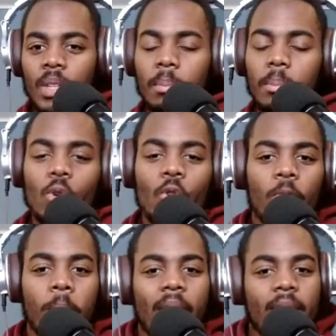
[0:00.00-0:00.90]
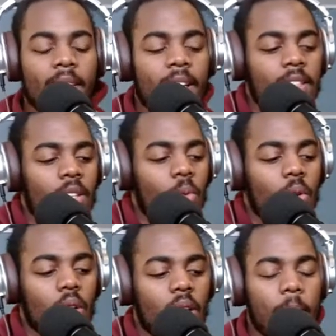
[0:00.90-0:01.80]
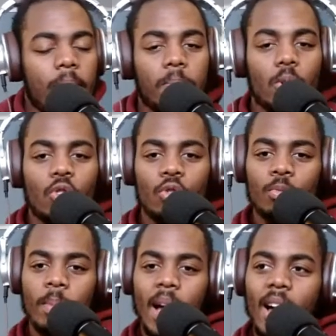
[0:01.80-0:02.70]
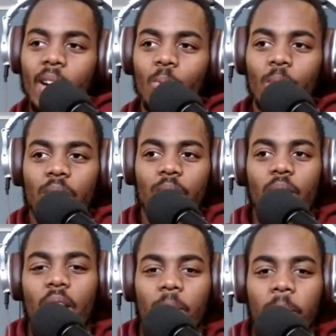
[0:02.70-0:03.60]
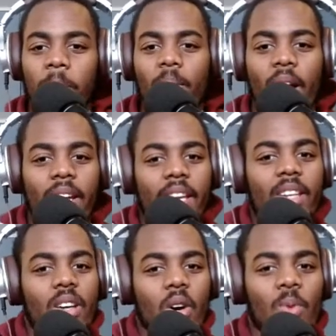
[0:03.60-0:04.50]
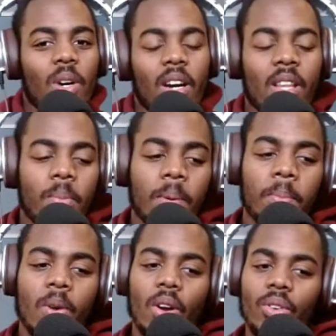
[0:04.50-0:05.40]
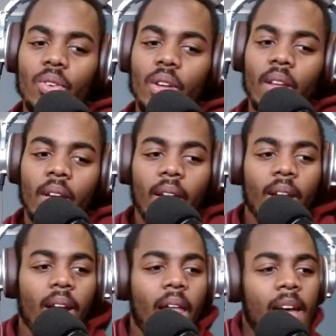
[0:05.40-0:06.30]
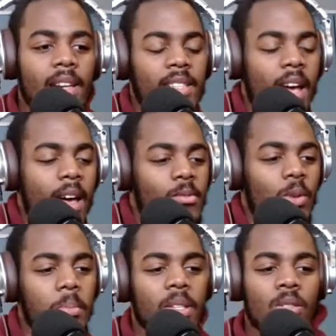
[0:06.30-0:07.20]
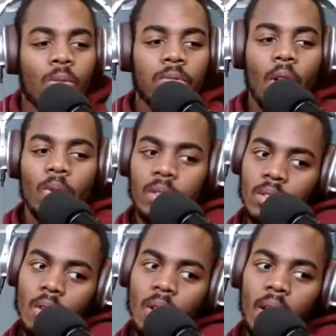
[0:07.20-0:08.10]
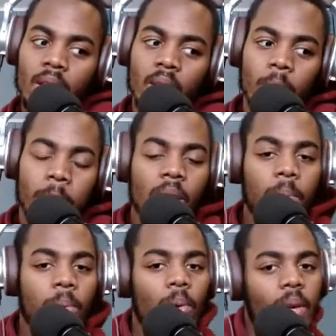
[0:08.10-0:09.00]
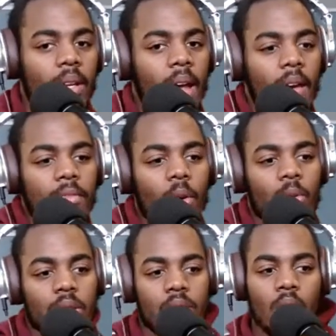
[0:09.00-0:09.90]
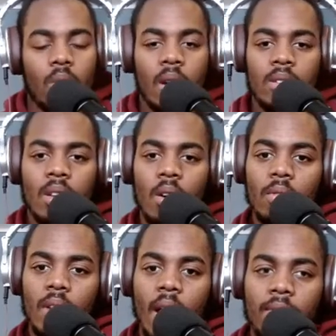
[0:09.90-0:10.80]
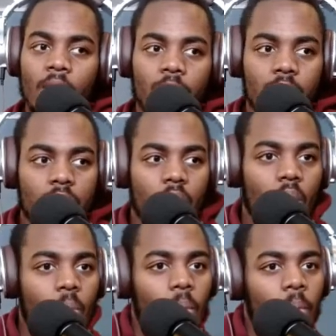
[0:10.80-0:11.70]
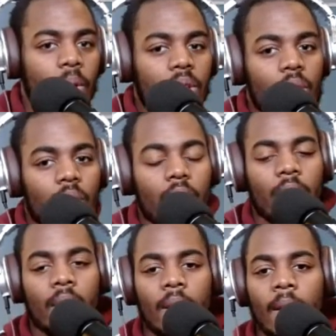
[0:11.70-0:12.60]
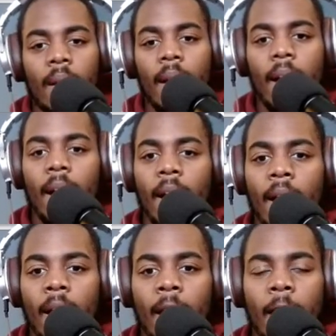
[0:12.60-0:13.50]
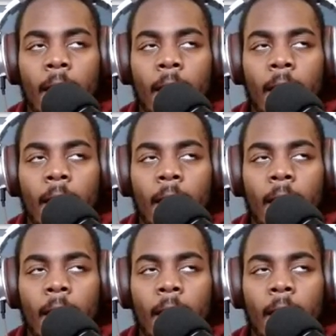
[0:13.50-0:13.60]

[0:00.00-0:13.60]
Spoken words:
moved by the things of the world, not be moved by what other people are getting or what other people are doing. And a lot of times we be too focused on other people and not focused on ourselves, not focused on what we doing. And